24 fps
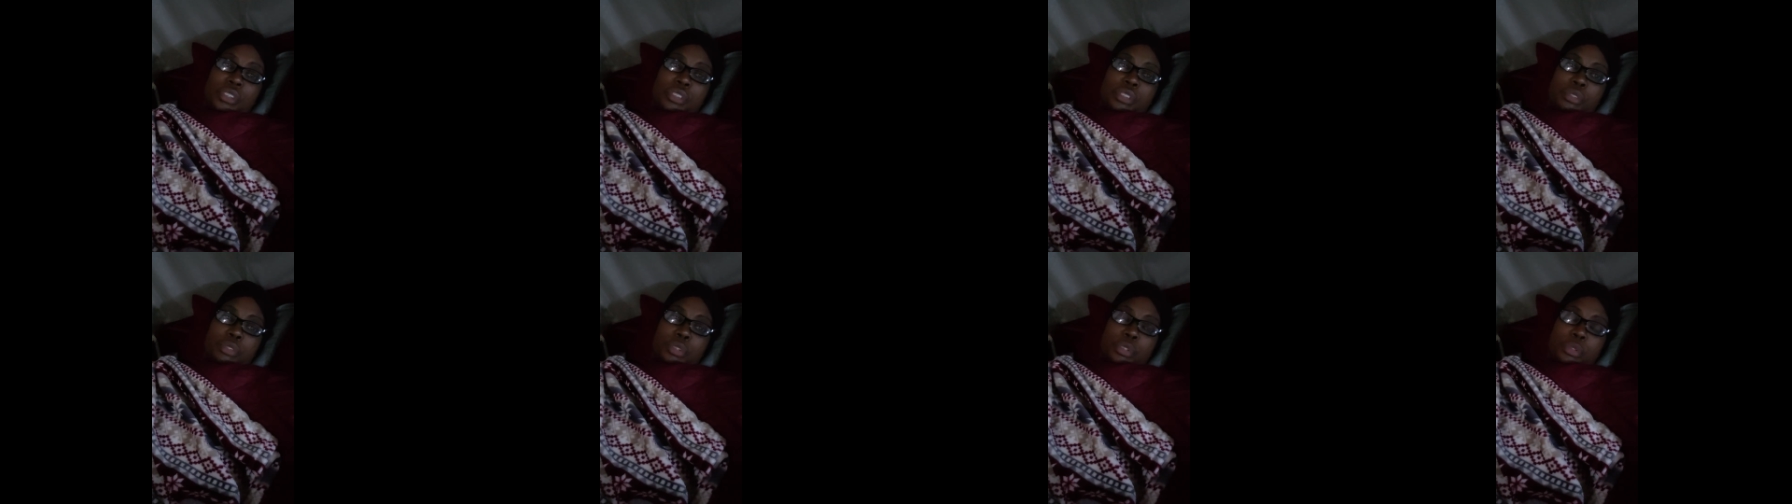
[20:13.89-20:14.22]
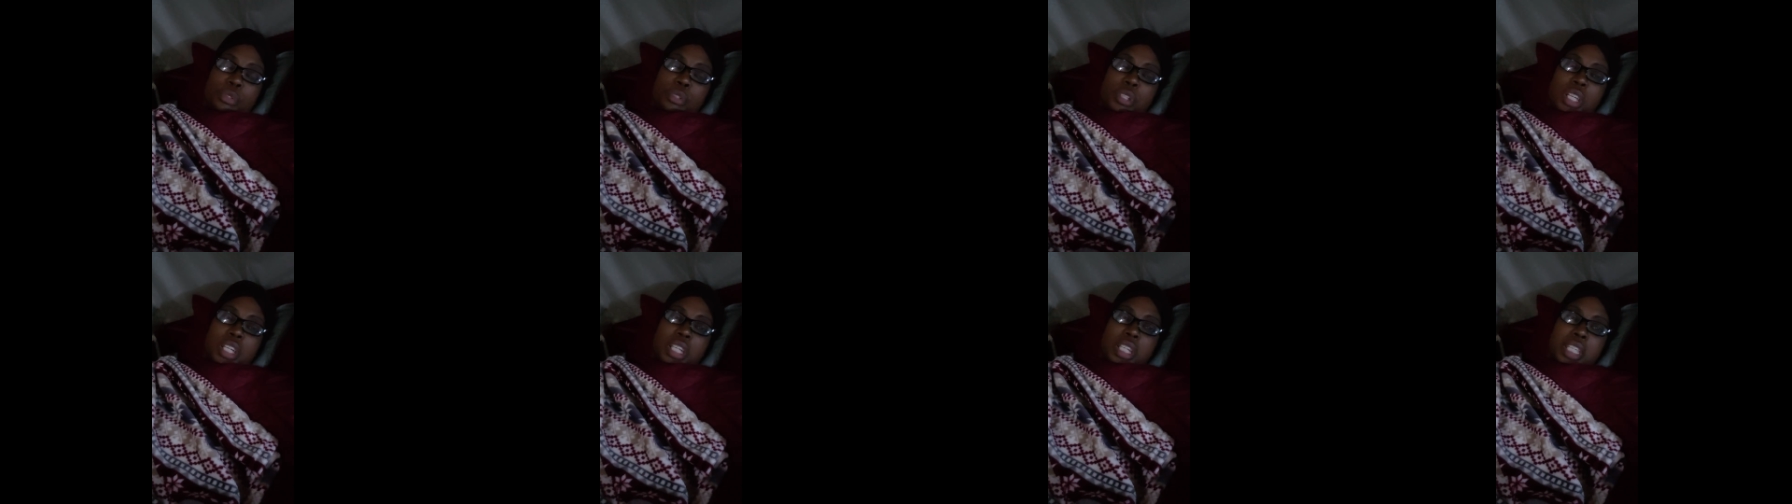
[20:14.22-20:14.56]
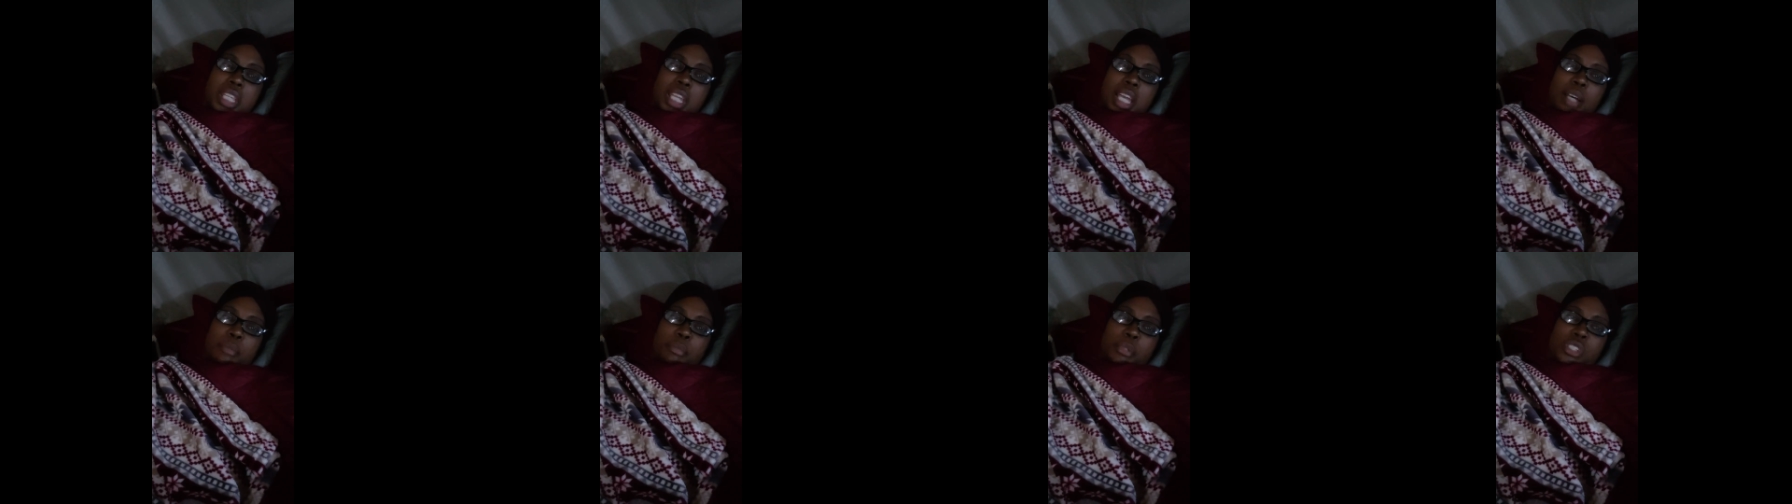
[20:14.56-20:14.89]
through the
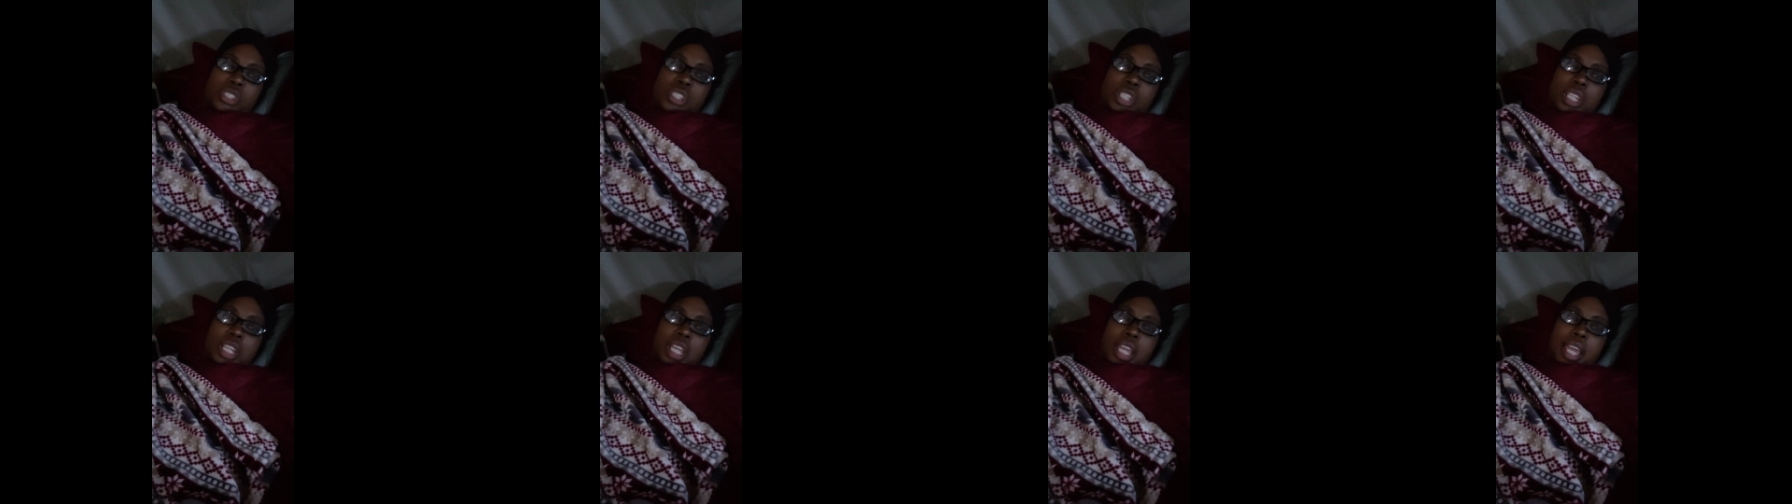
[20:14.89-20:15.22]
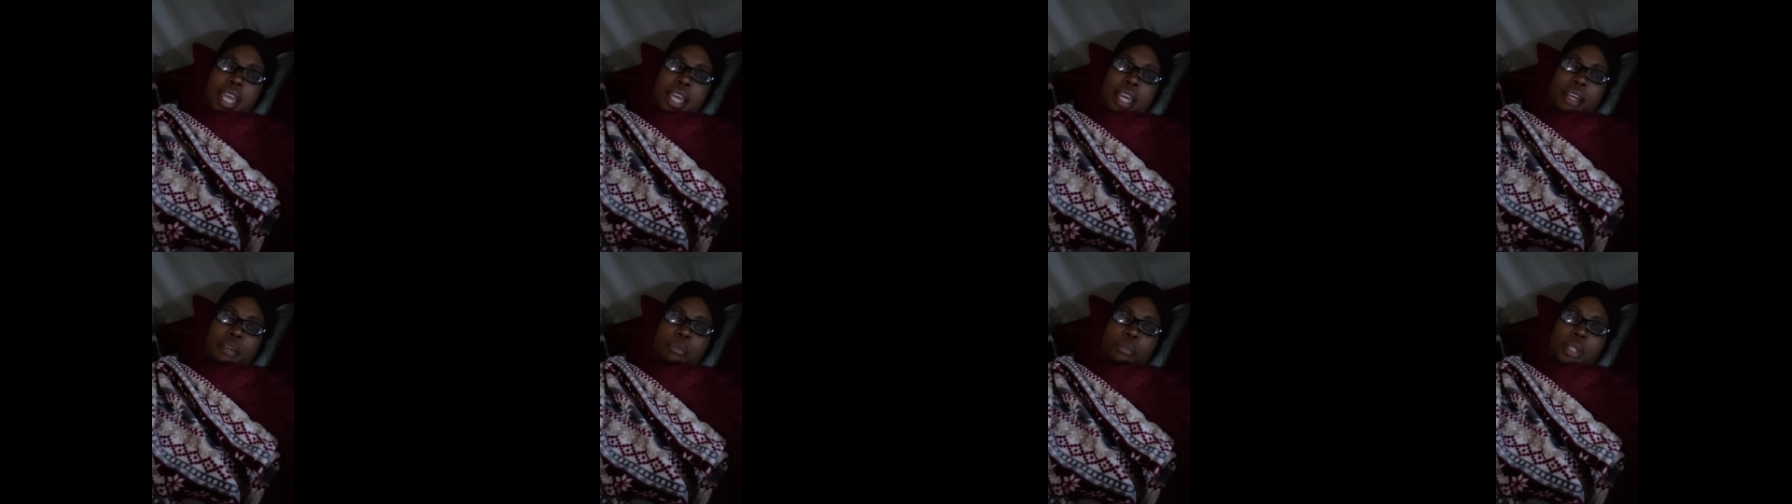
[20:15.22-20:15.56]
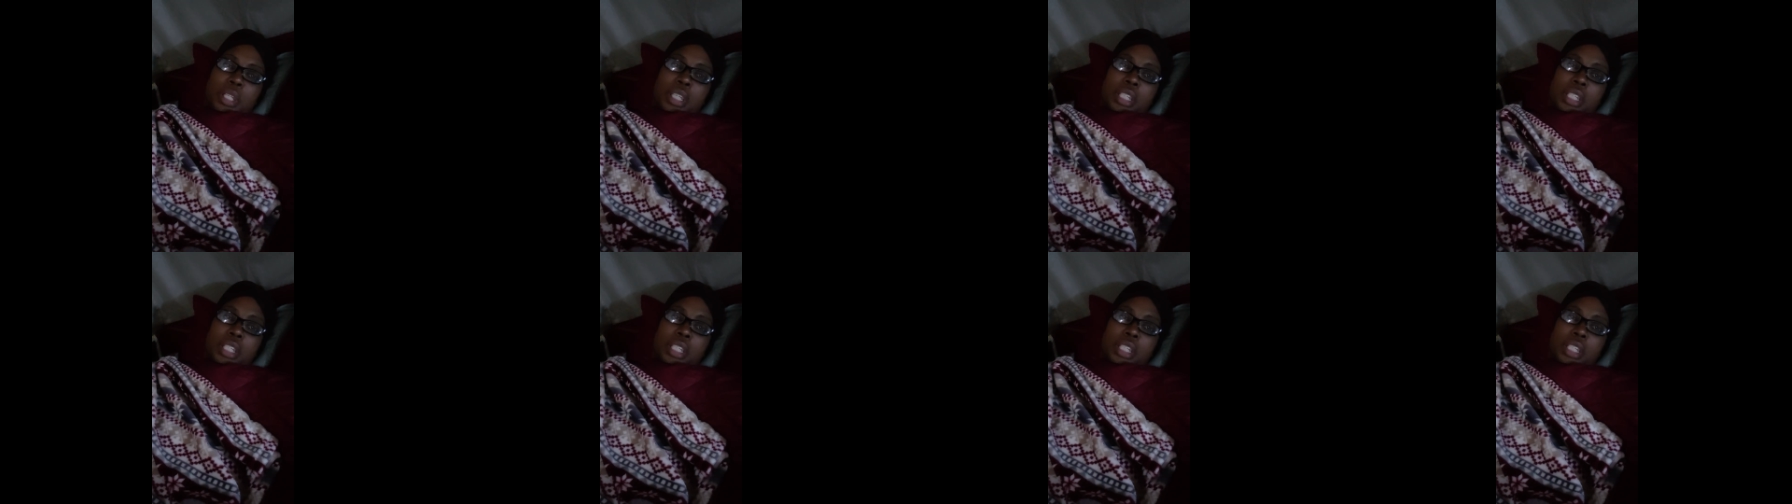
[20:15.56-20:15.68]
Ayaba G app.